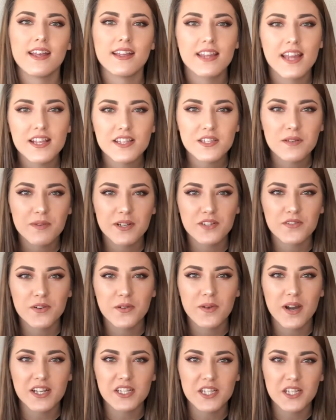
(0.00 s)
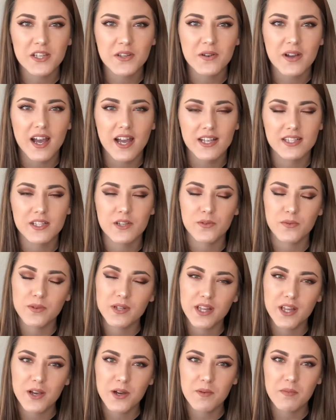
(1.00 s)
Thanks so much for watching, you guys. I
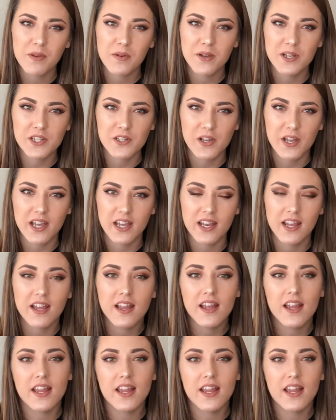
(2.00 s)
really hope you enjoyed